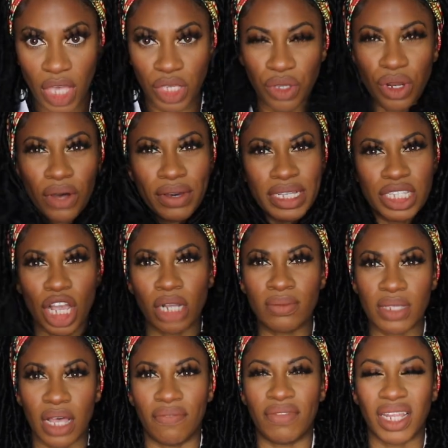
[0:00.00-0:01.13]
you know, in terms
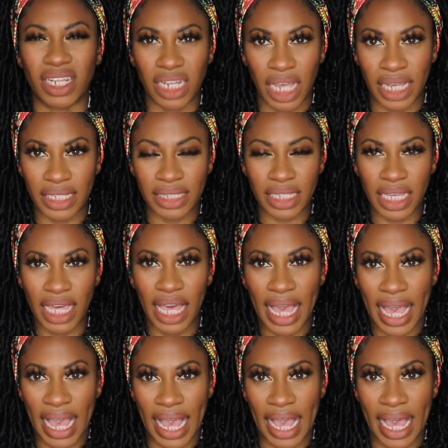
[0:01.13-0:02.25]
of the length
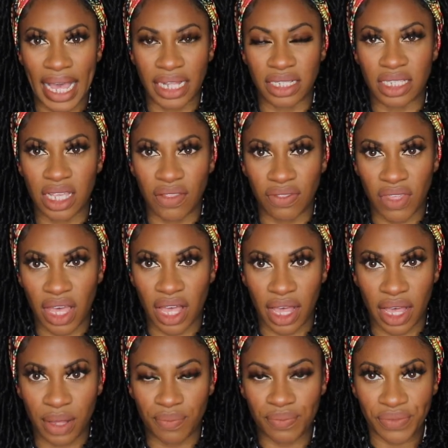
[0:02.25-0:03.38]
and
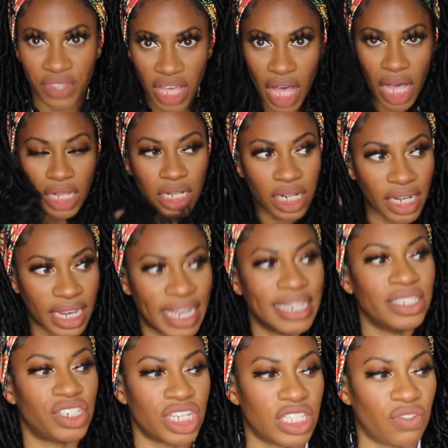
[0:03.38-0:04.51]
the color, it
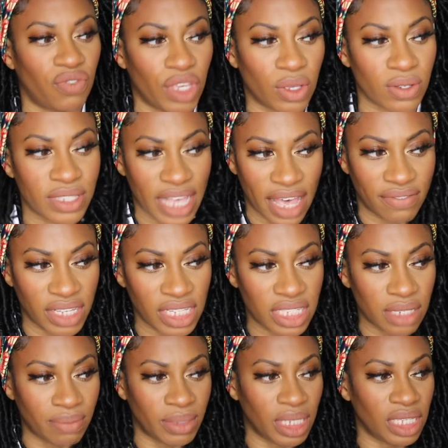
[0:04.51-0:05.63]
just feels heavy
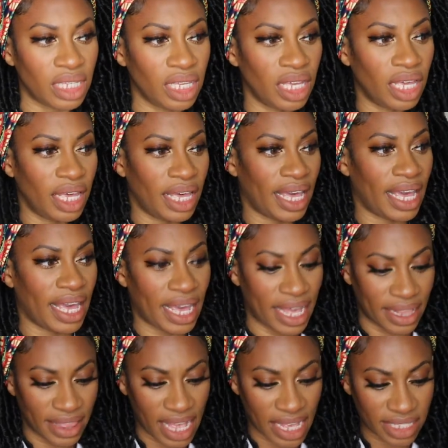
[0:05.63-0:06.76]
to me.
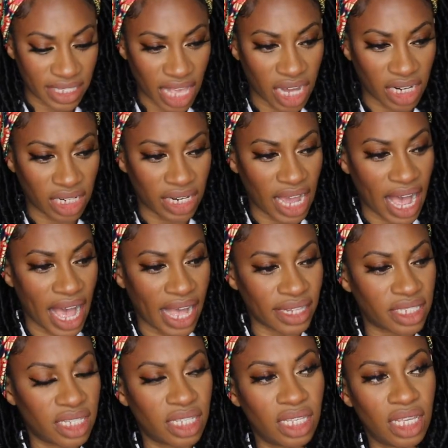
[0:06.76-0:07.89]
And that's kind of not
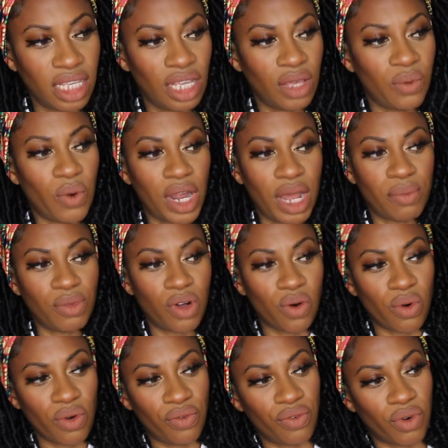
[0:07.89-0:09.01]
what I'm
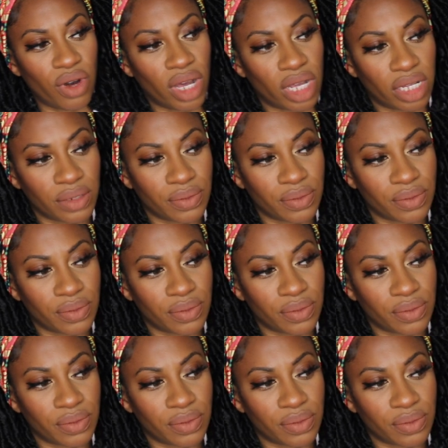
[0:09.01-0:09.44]
going for.